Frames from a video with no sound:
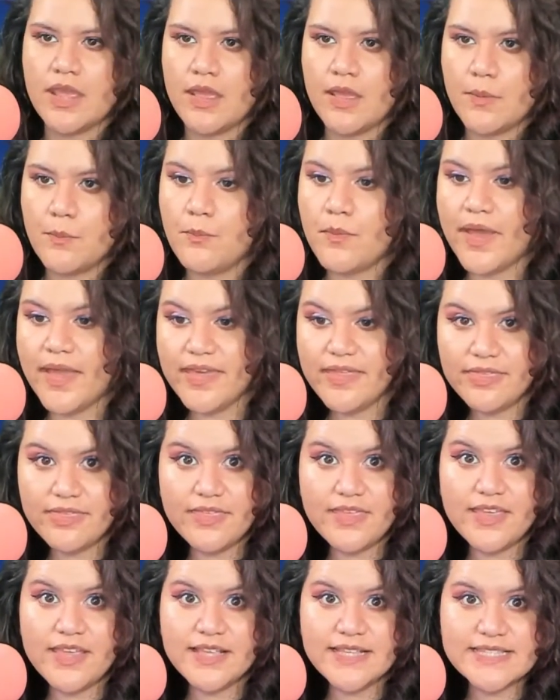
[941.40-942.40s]
My
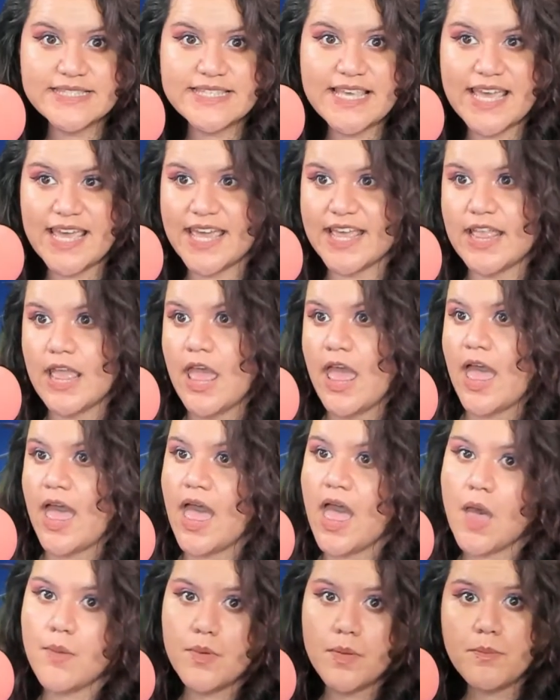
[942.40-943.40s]
thing saying,
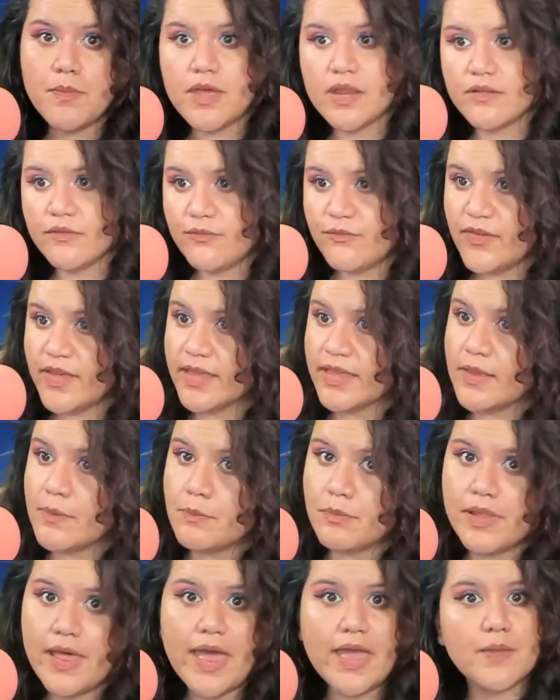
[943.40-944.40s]
I'm a motherfucking
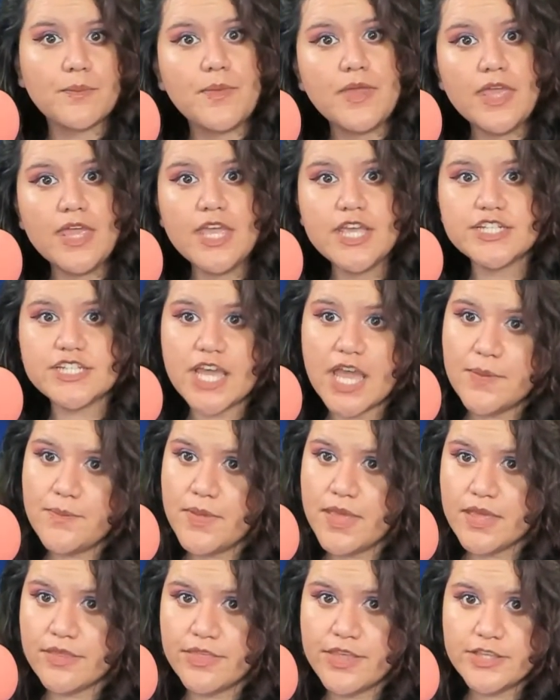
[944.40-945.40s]
black mage. I
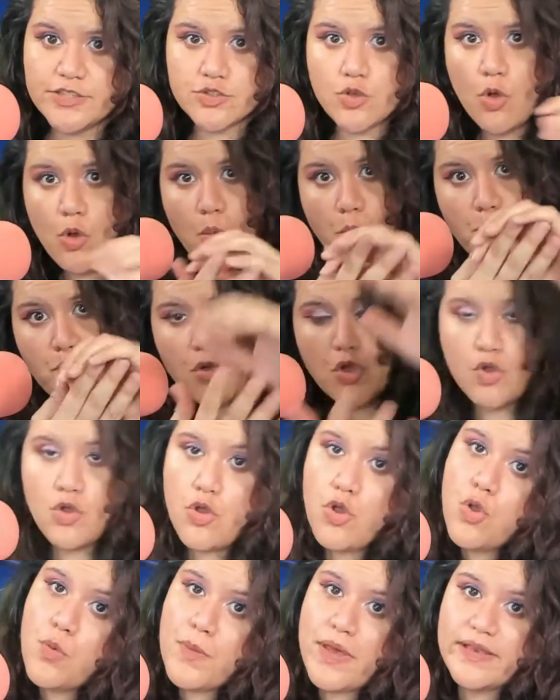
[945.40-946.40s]
make things go
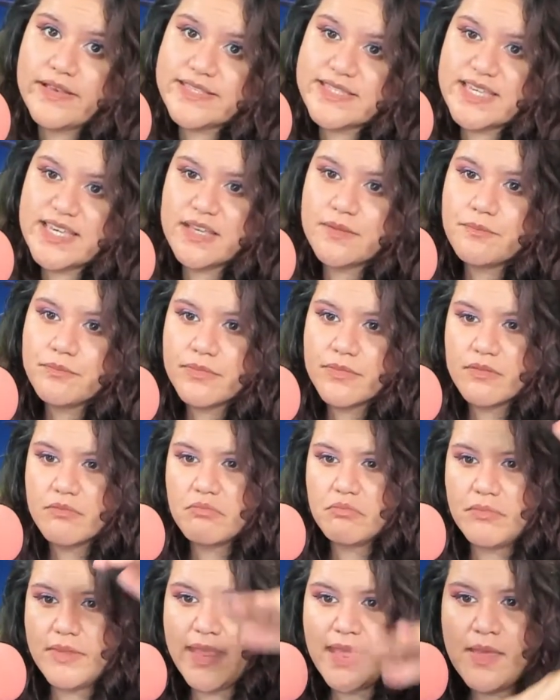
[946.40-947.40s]
boom. I was like,
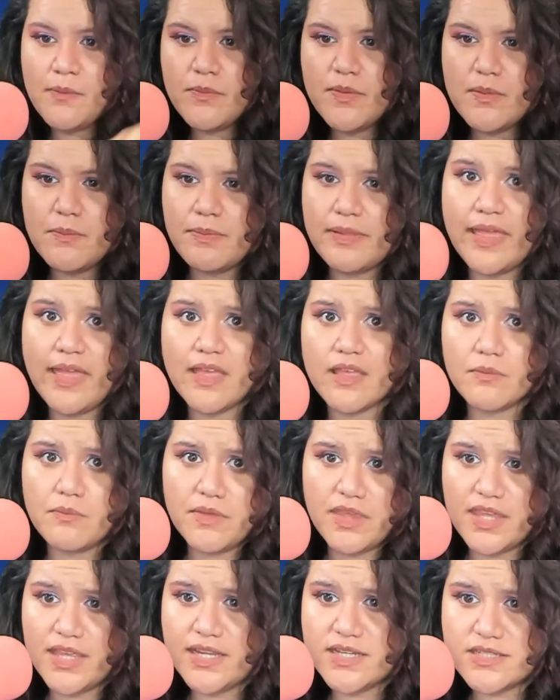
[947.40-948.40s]
I'm a black
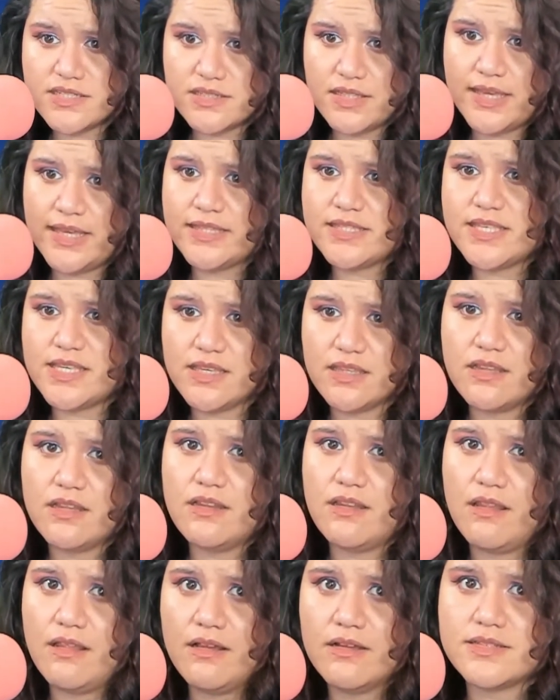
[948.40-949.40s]
mage. I take a
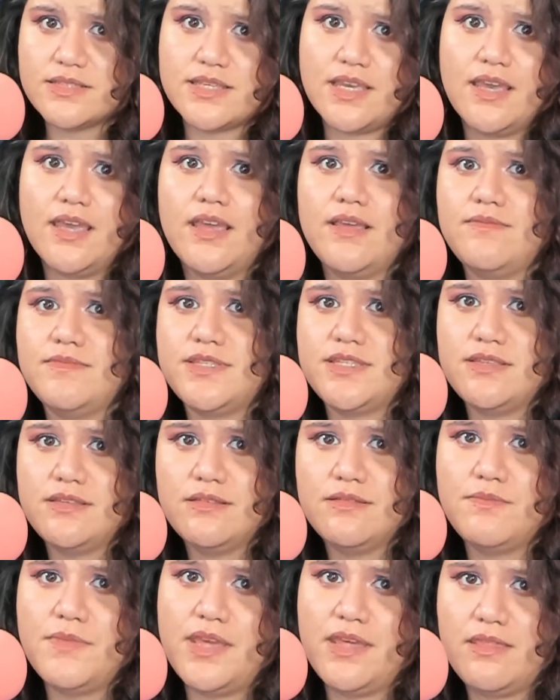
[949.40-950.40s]
long time
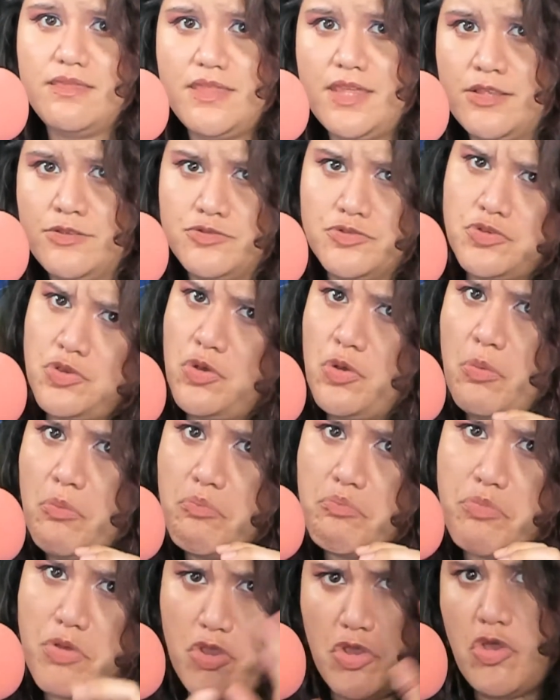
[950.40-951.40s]
to make things go
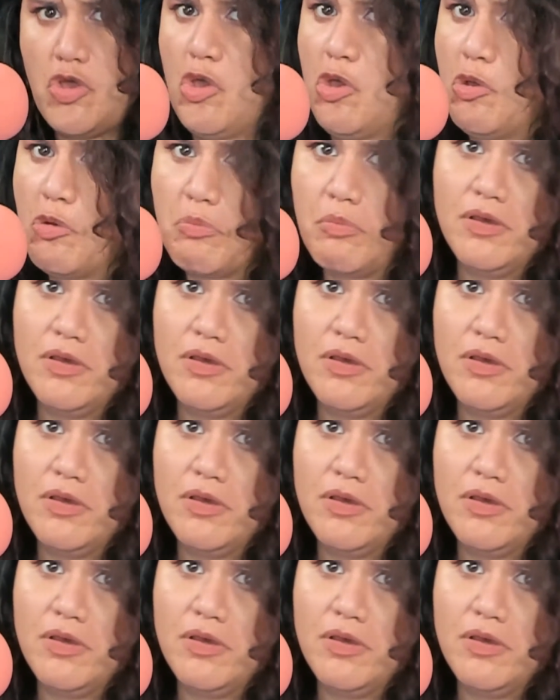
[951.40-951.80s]
boom.